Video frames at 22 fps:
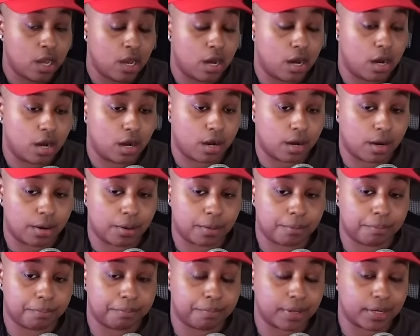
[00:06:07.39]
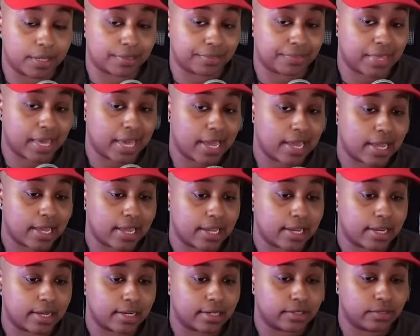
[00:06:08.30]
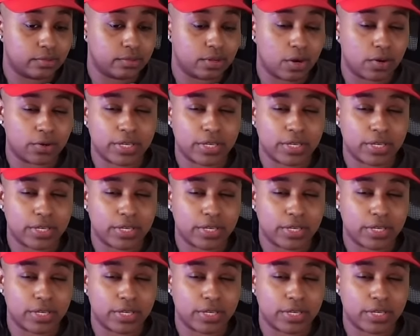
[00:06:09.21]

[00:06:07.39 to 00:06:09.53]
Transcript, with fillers: Um, but that and you know,